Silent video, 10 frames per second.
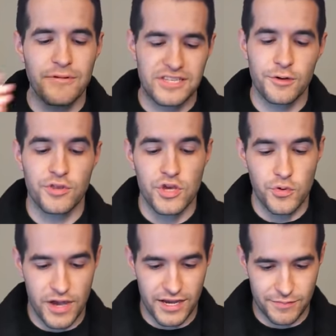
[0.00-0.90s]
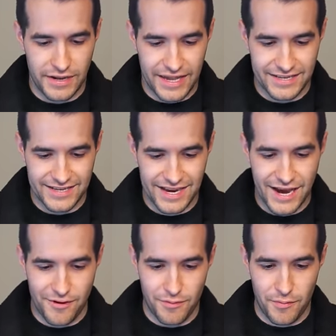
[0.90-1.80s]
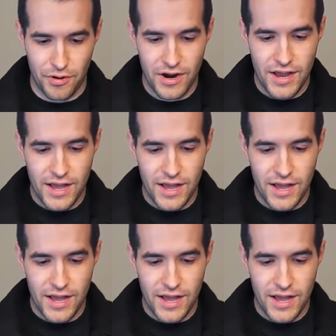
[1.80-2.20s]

gonna stick with Yuya as my guess. I can't remember.